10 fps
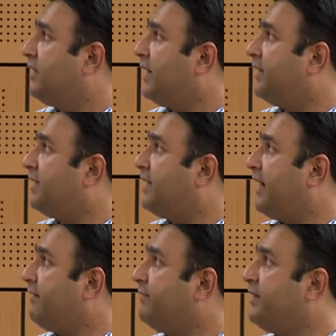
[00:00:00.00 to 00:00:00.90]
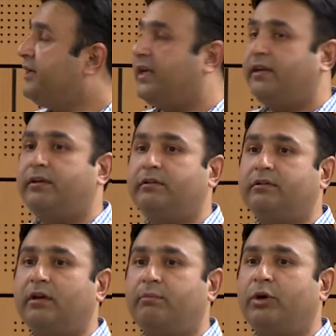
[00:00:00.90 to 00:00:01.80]
And then every day,
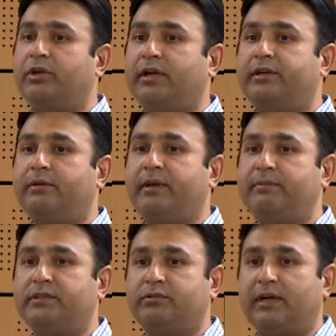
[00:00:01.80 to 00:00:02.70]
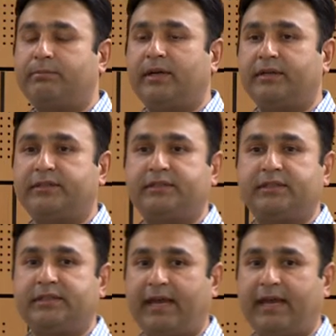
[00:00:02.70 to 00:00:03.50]
about 100 babies develop lung disease.